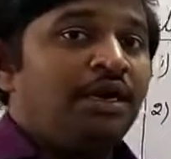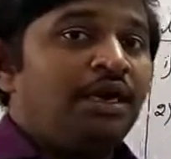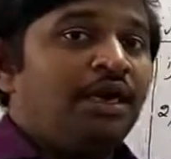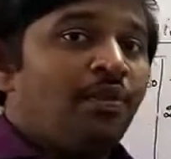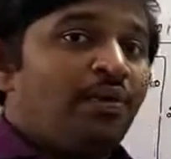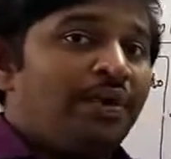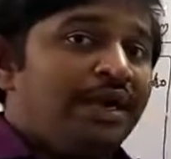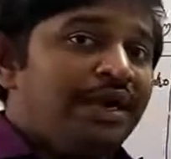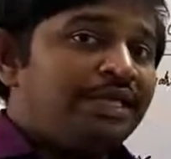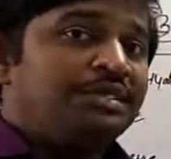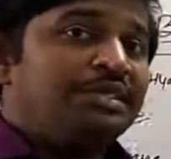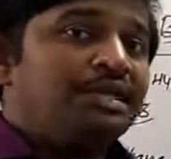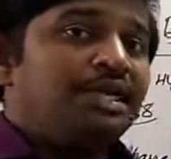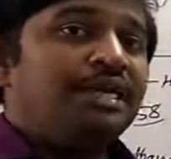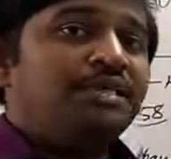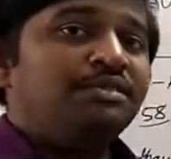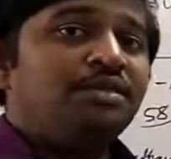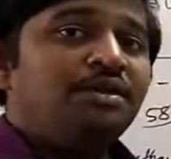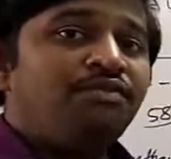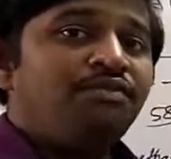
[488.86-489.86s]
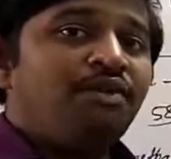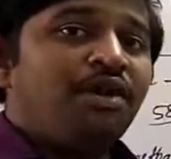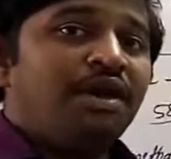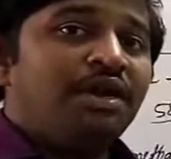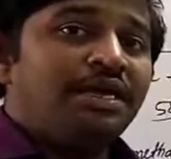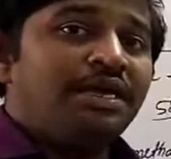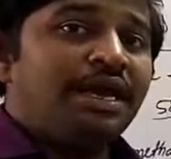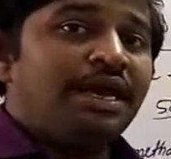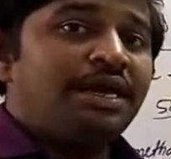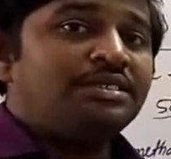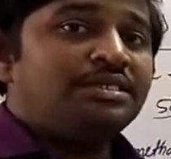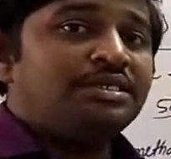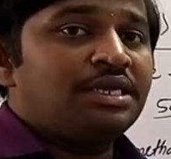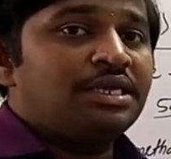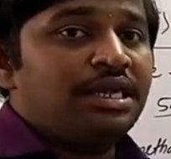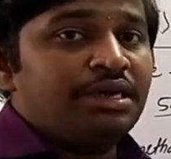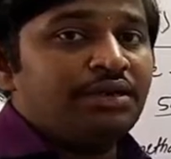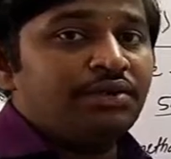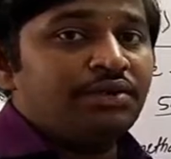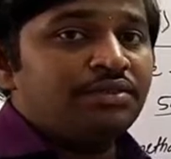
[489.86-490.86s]
whereas in case of aldehydes and
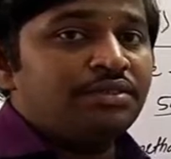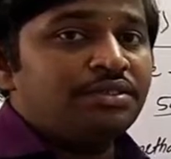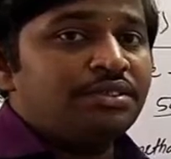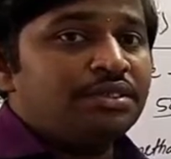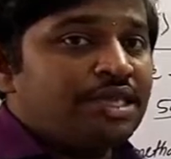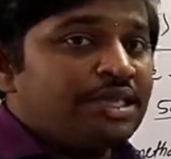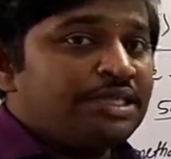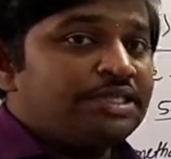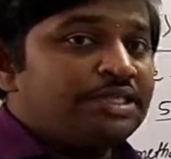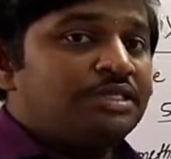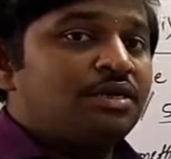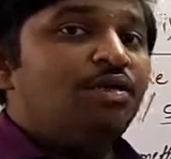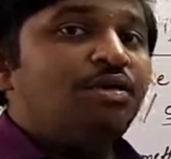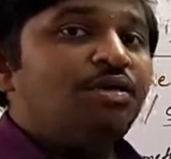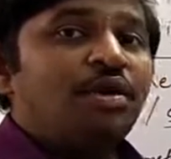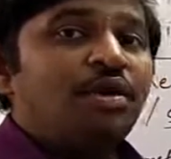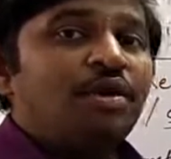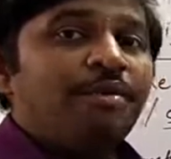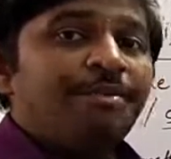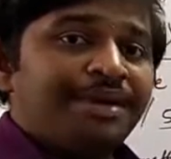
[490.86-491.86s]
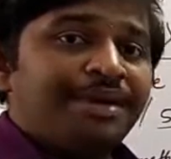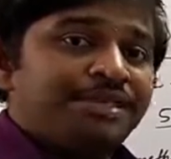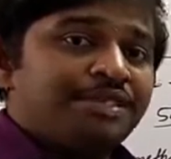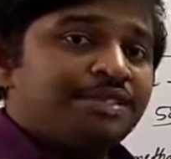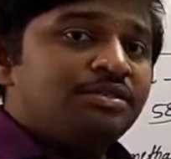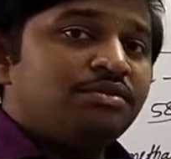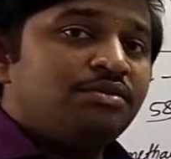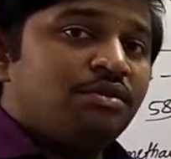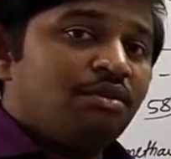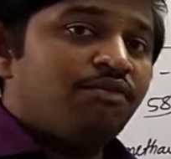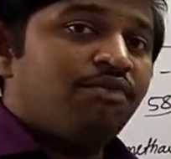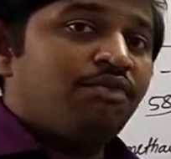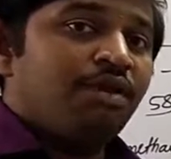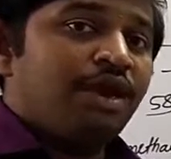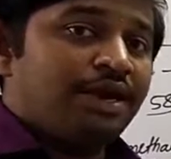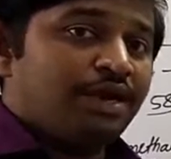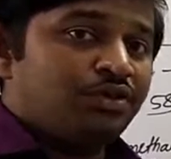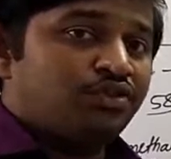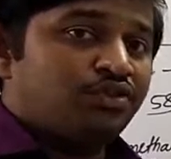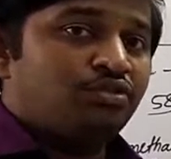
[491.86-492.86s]
ketones there is no presence of
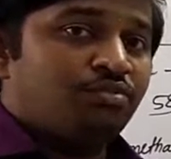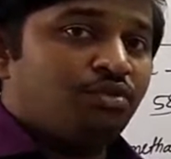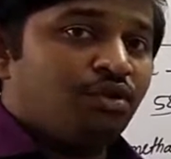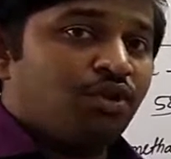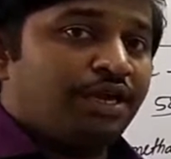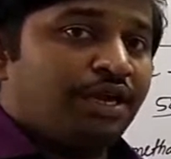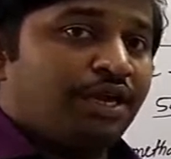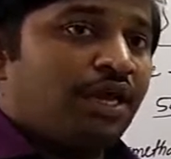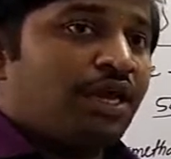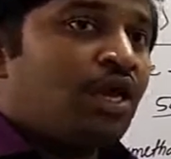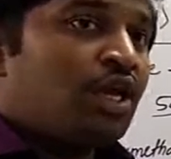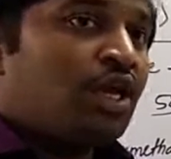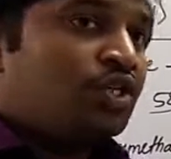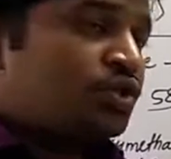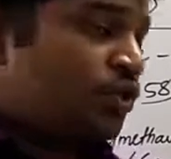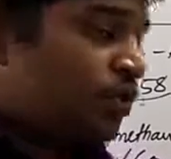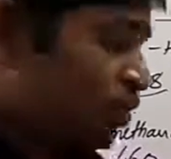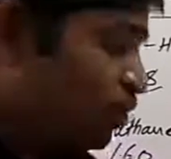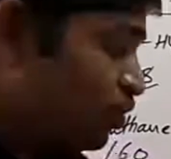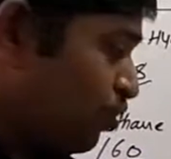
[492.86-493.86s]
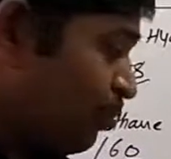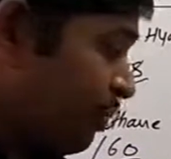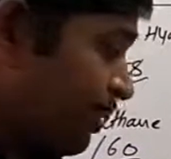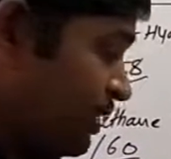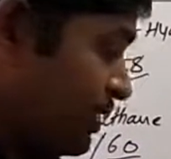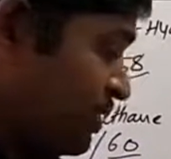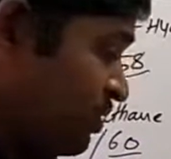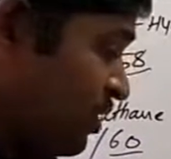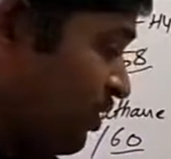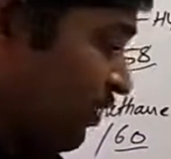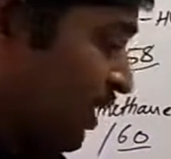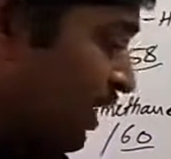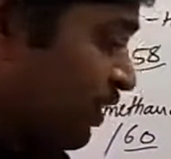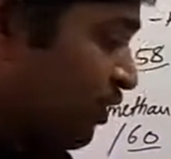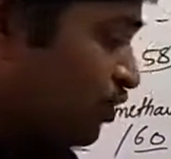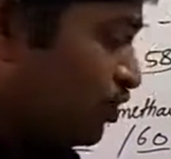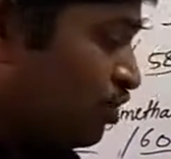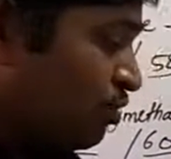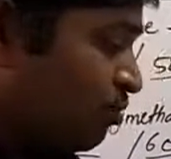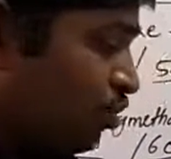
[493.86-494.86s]
hydrogen bonding. So due to presence of
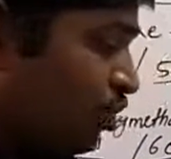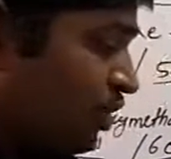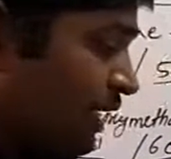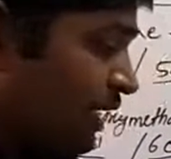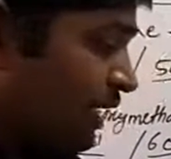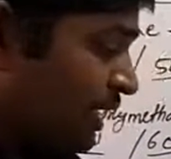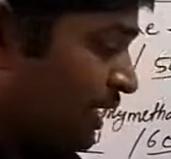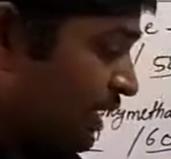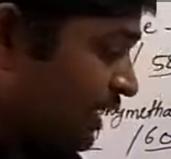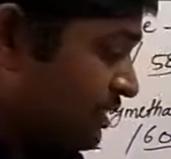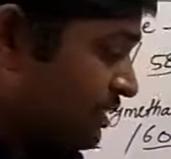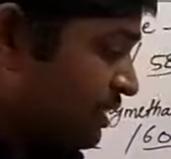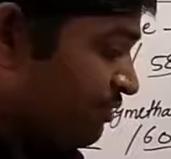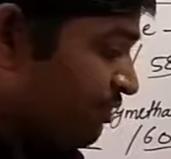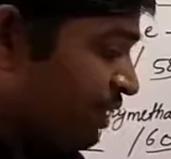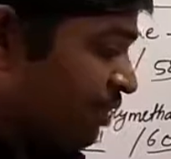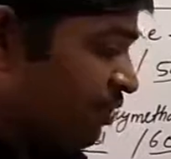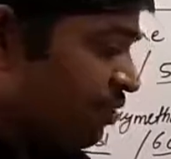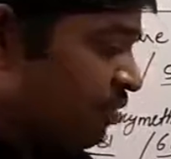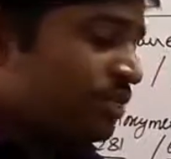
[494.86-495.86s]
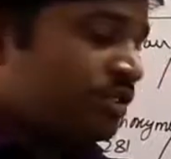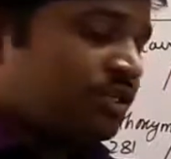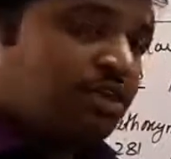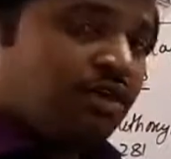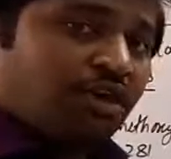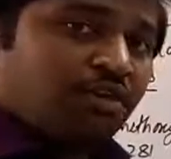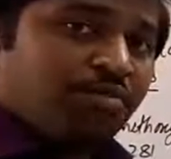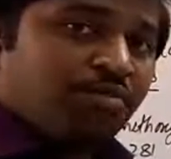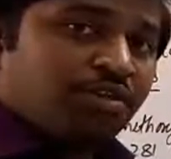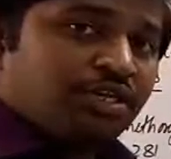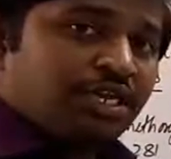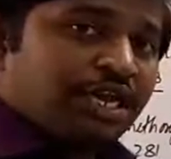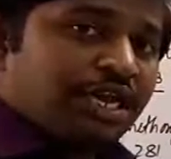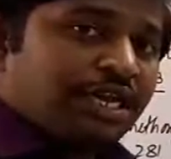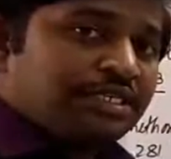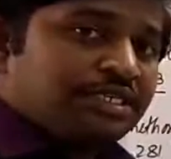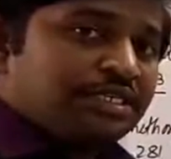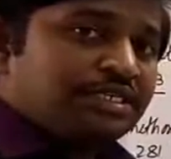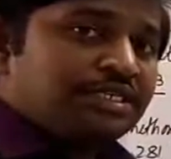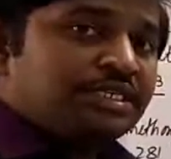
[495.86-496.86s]
hydrogen bonding in case of alcohols and carboxylic
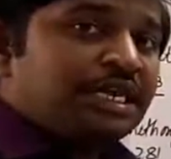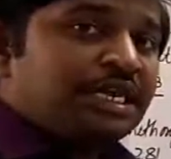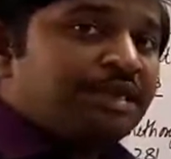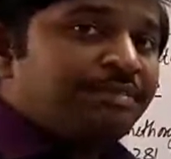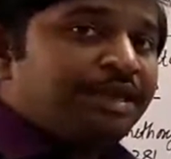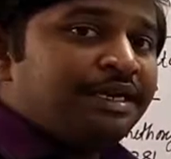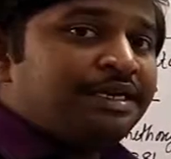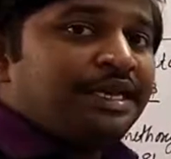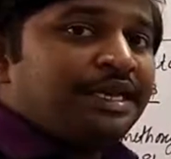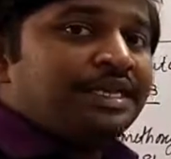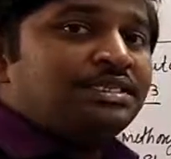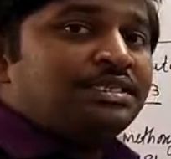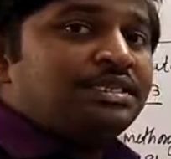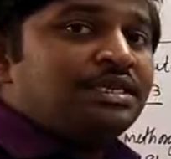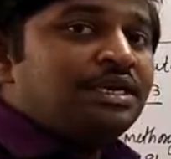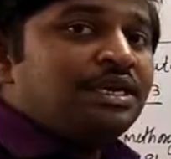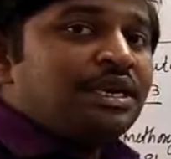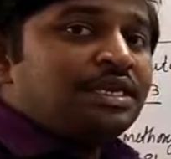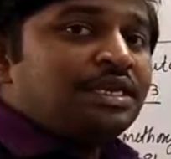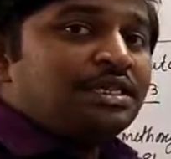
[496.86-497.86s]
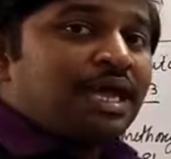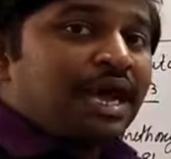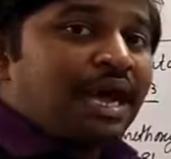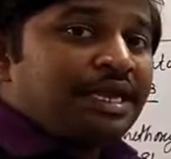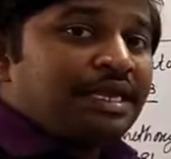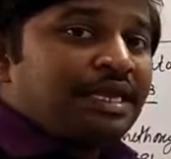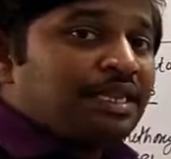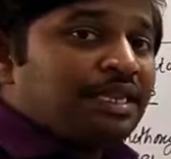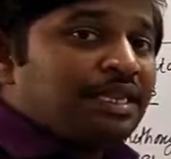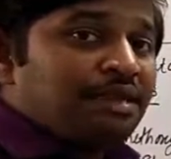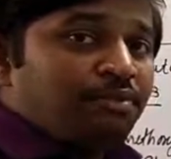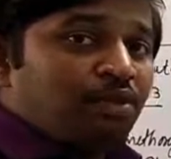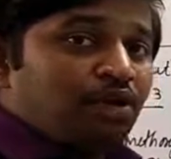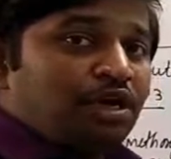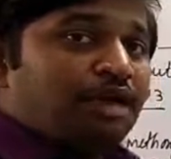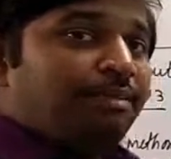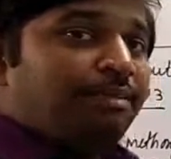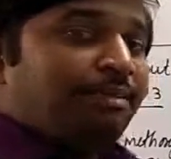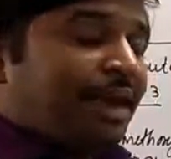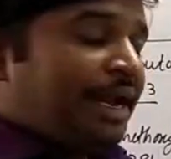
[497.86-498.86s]
acids, it may takes the higher the
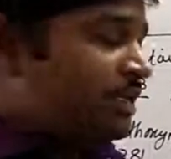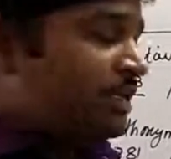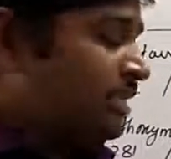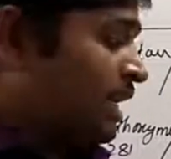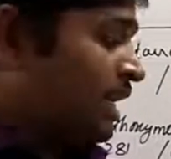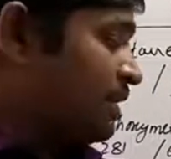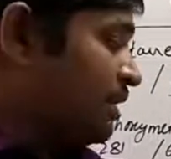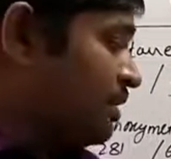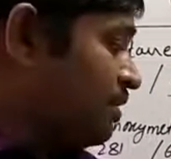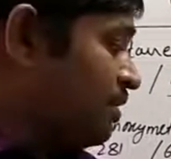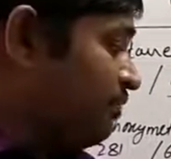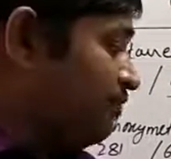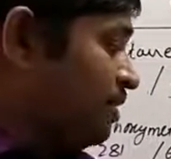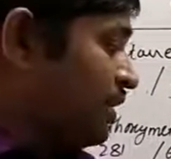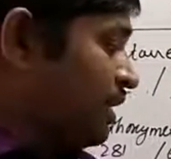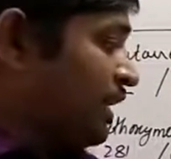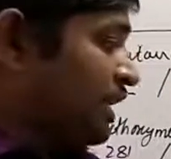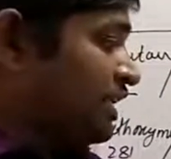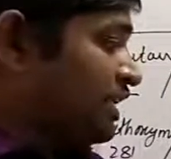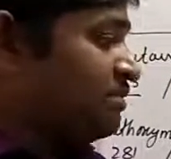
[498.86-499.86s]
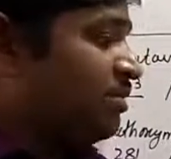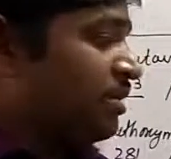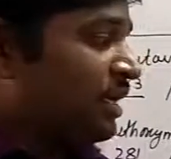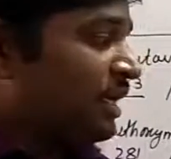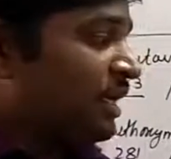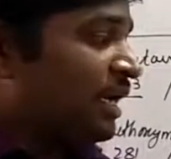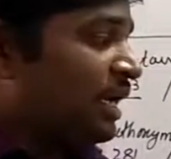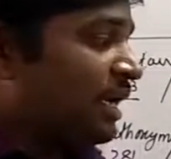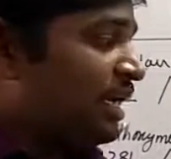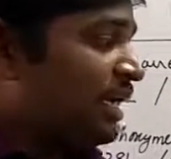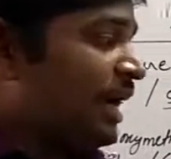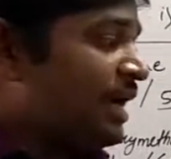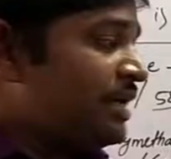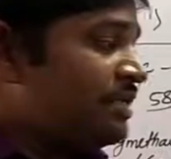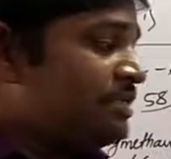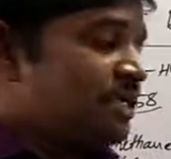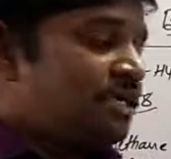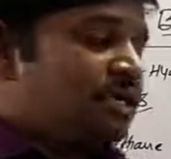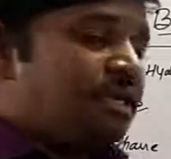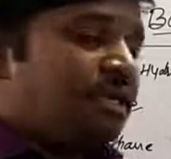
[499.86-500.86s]
boiling point than that of the corresponding aldehydes
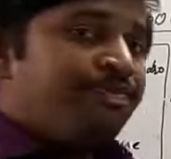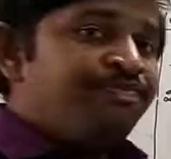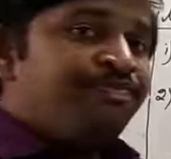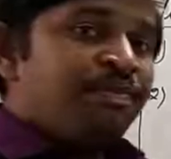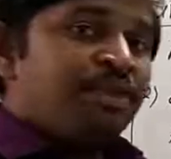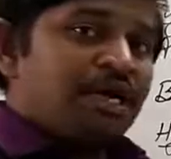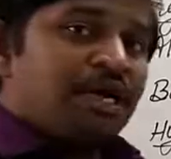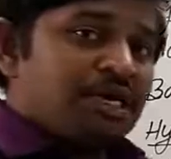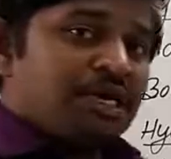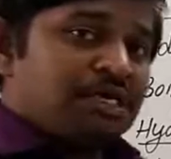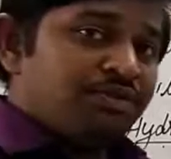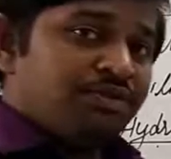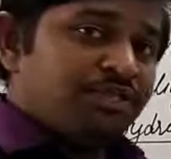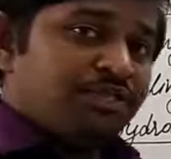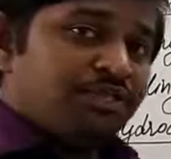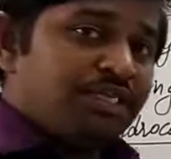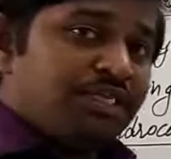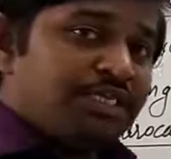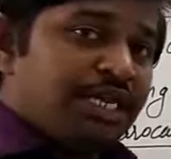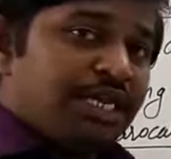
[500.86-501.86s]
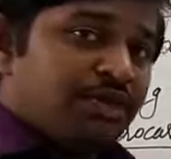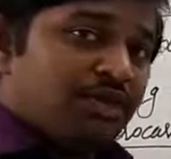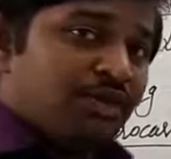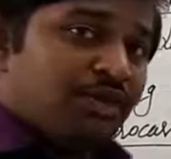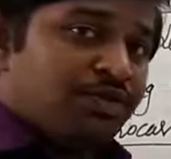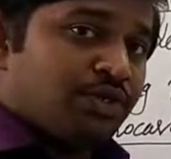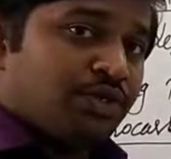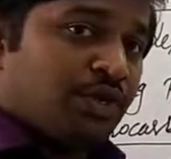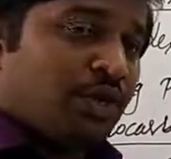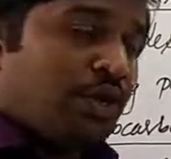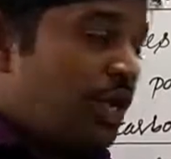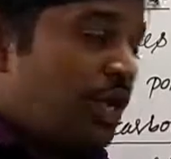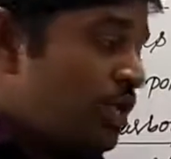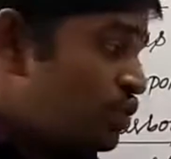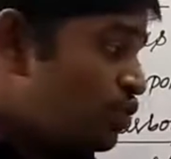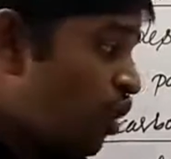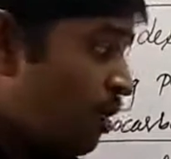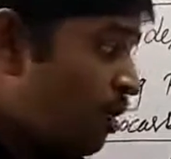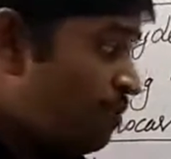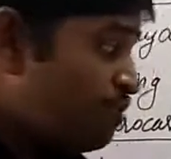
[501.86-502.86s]
and also as well as ketones.
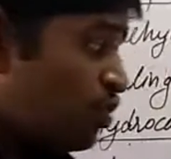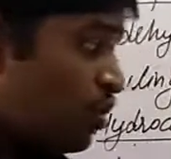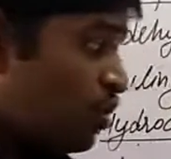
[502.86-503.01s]
So observe